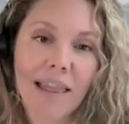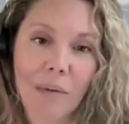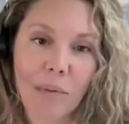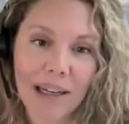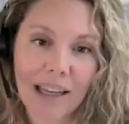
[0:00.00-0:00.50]

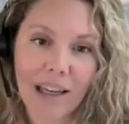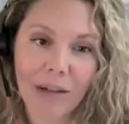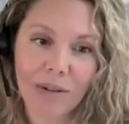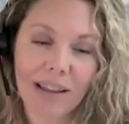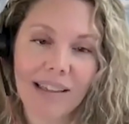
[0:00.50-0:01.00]
that would get
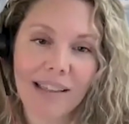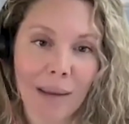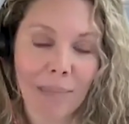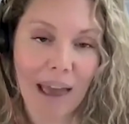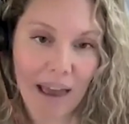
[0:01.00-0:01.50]
you to the
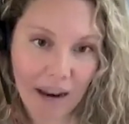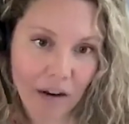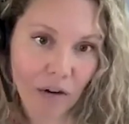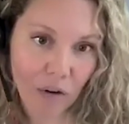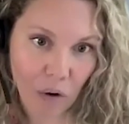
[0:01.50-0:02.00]
same
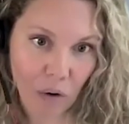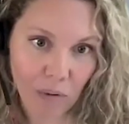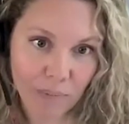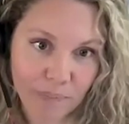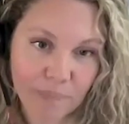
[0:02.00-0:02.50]
end
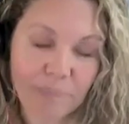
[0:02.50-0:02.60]
goal.